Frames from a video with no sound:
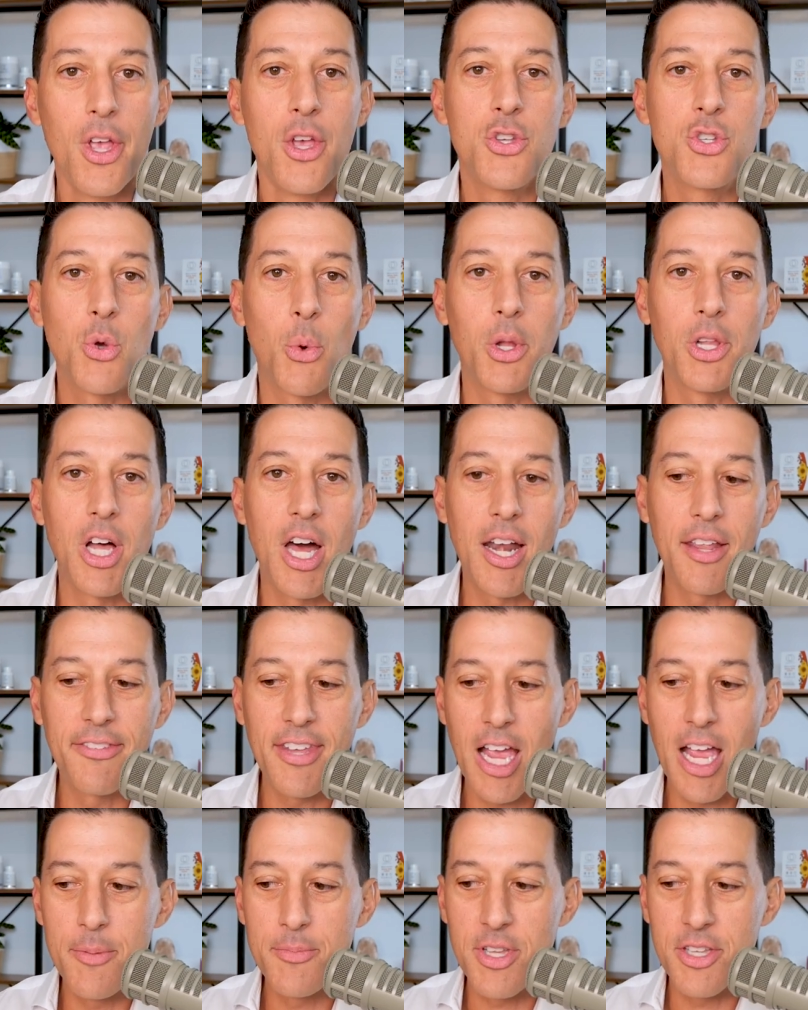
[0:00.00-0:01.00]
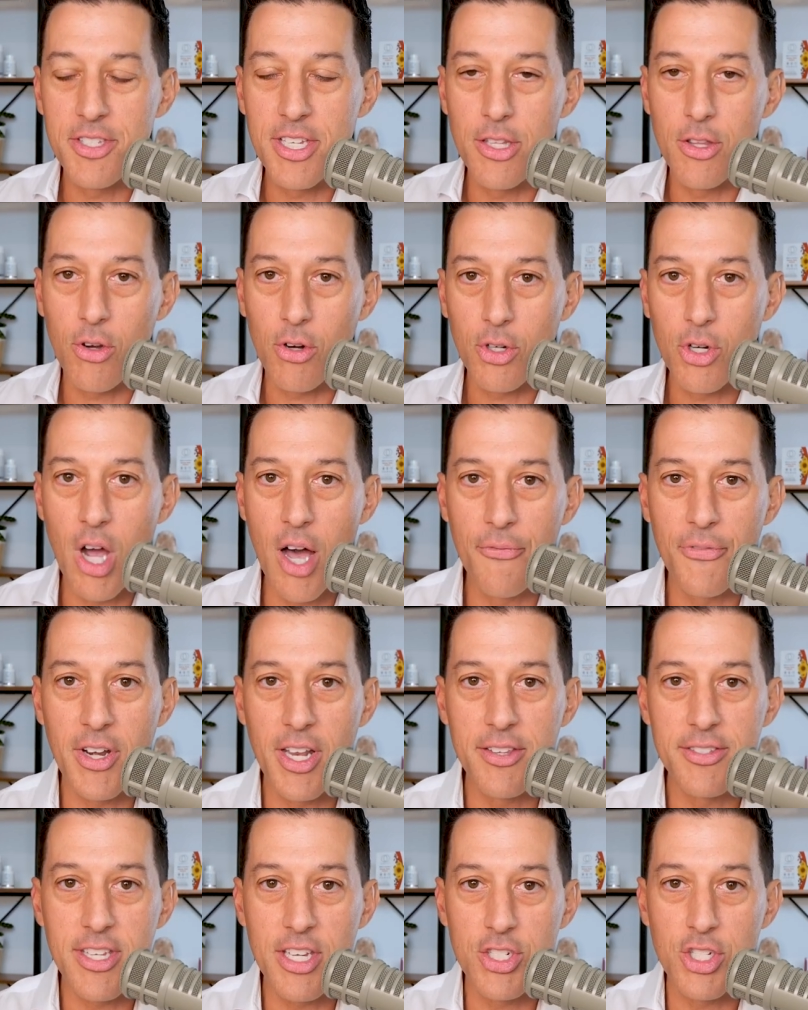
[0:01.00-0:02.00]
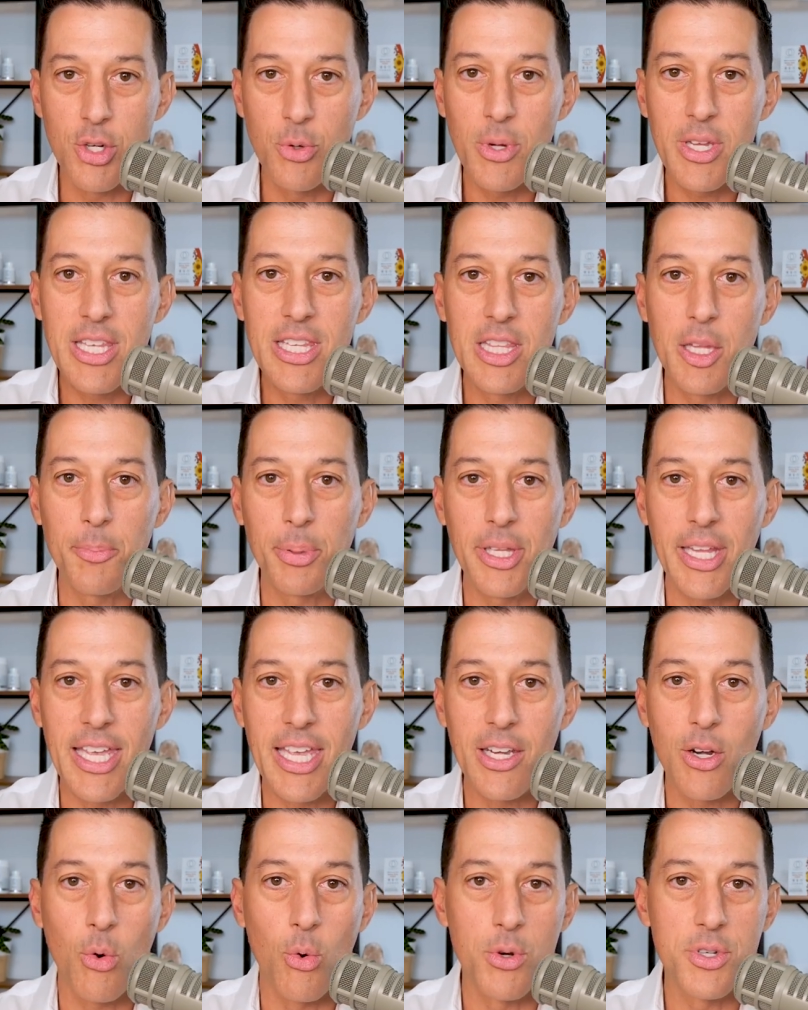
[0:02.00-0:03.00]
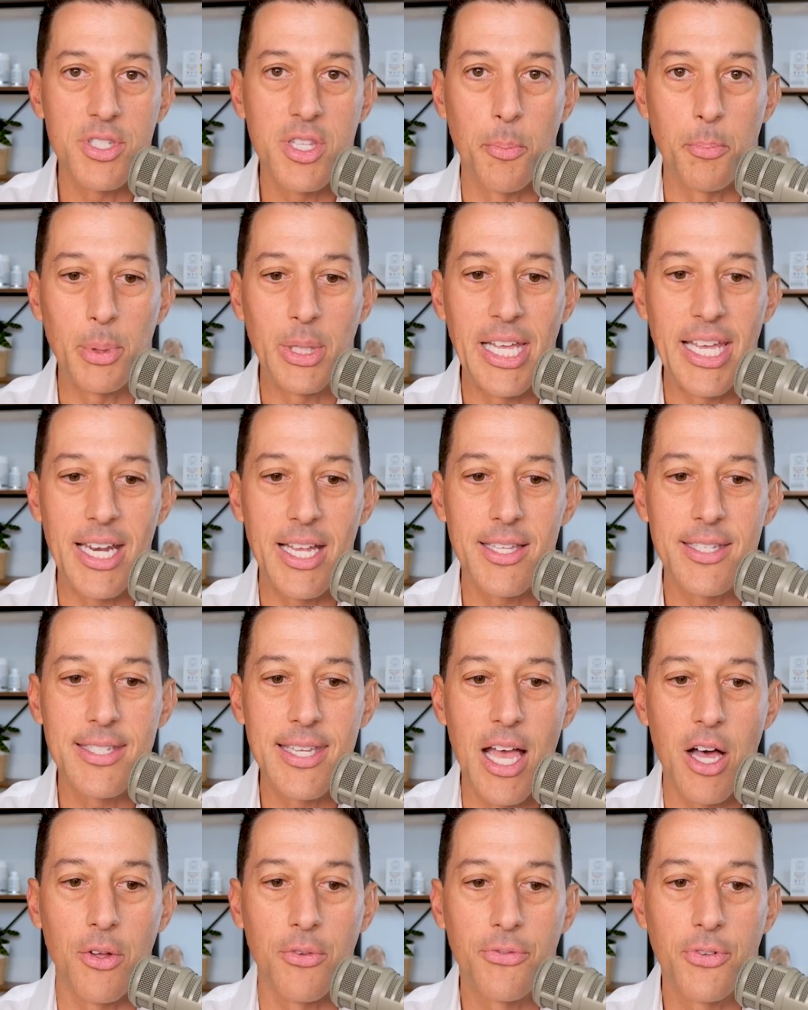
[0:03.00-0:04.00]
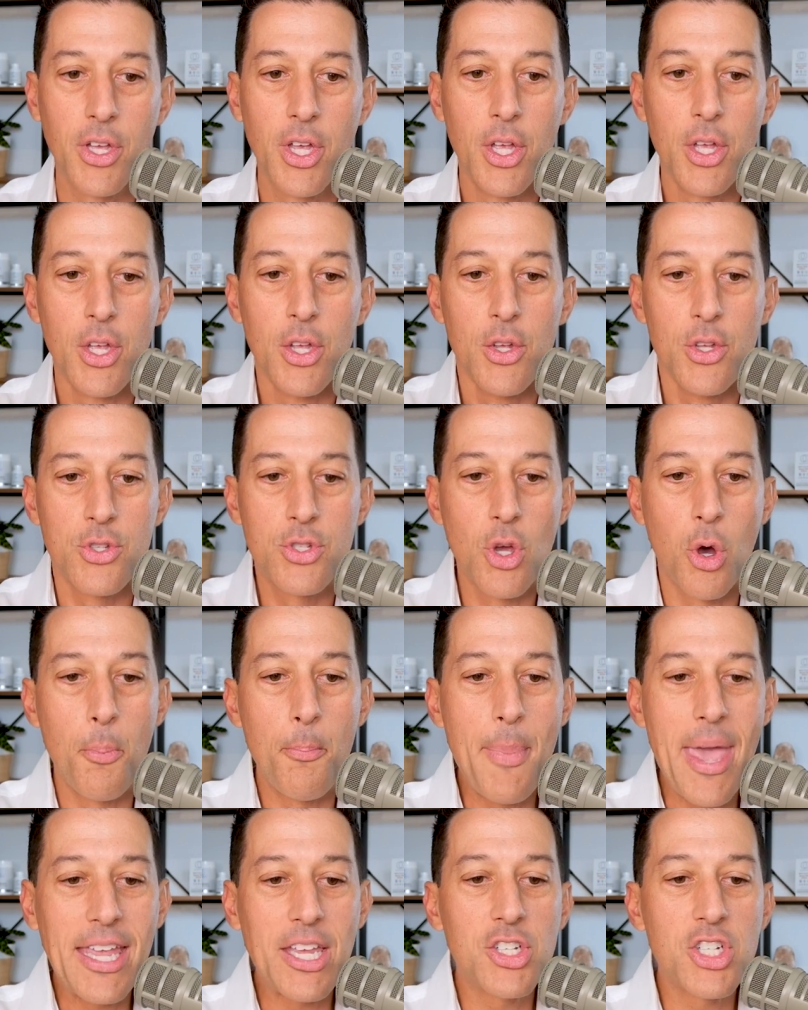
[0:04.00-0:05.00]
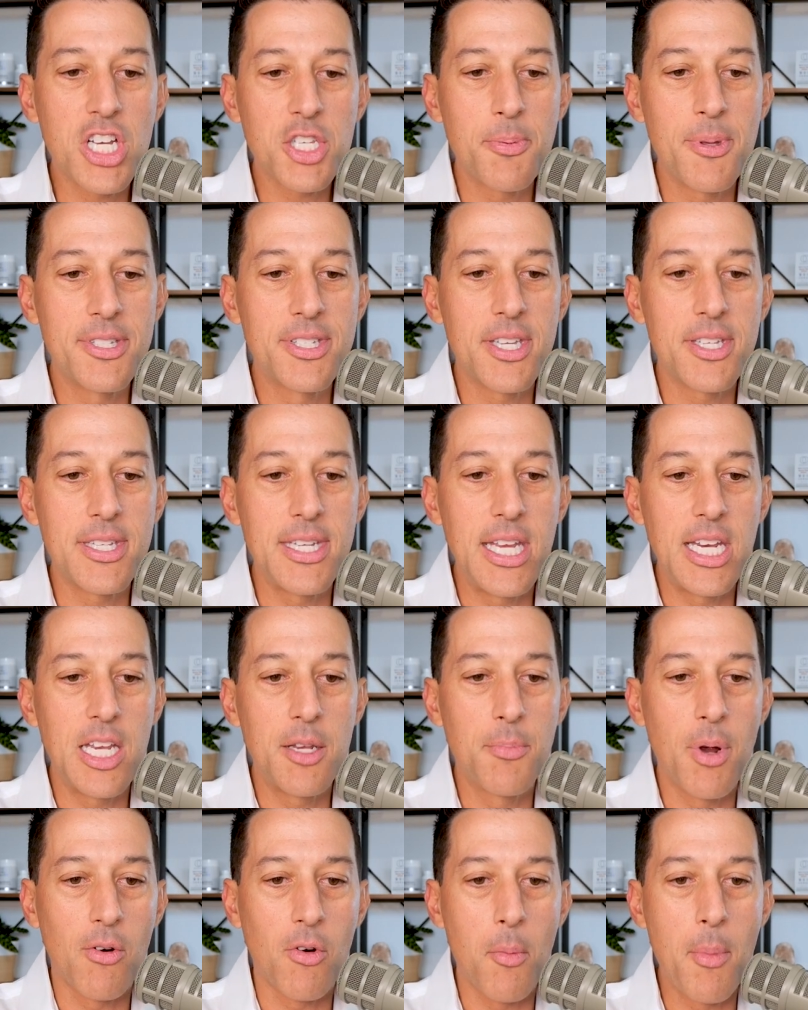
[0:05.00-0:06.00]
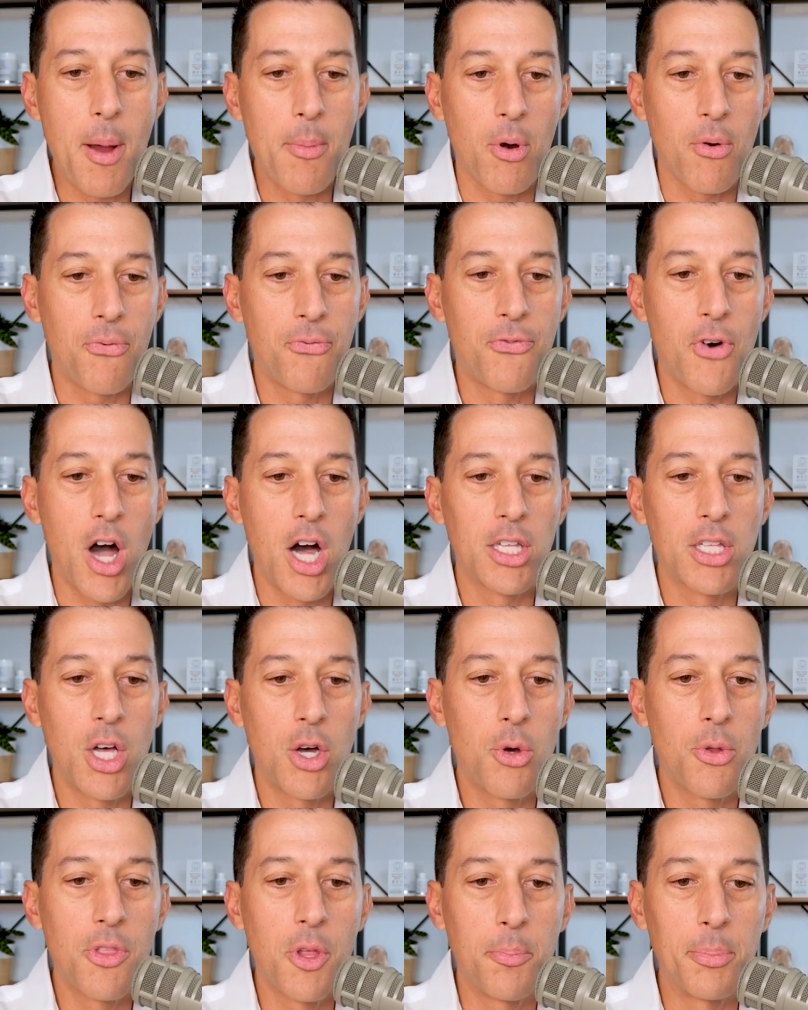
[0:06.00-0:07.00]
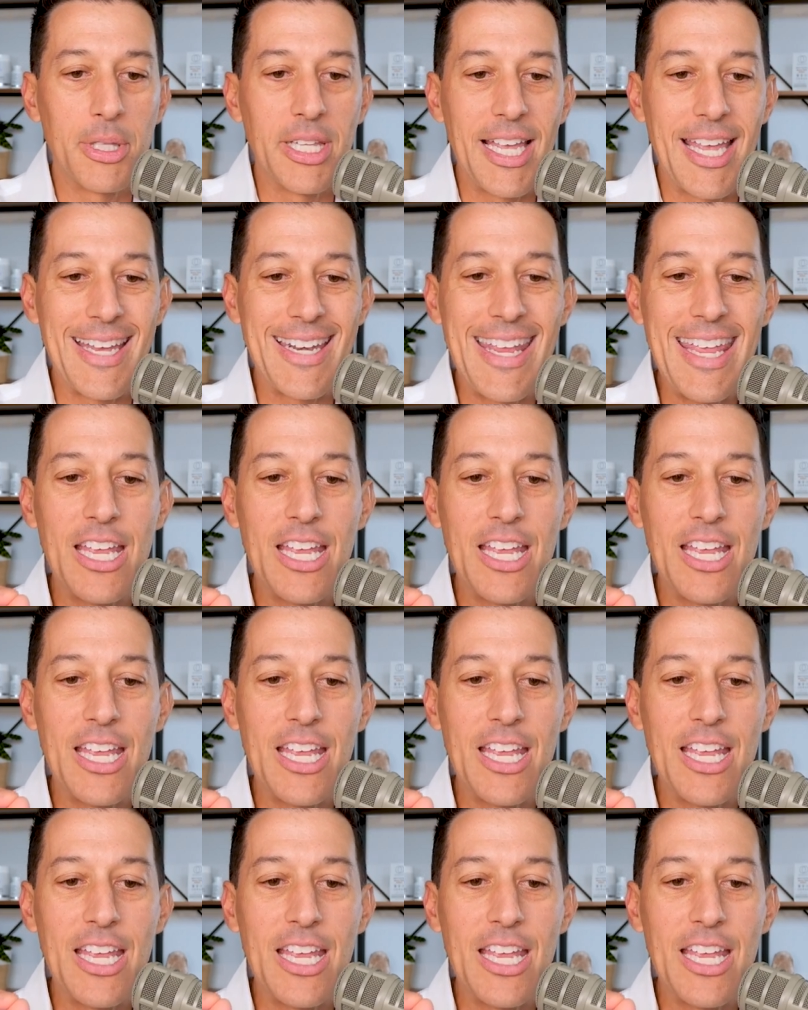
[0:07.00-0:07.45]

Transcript: So a lot of times it's either a confidence issue in the plan or it's the plan itself. So make adjustments as needed, but remember, follow the plan.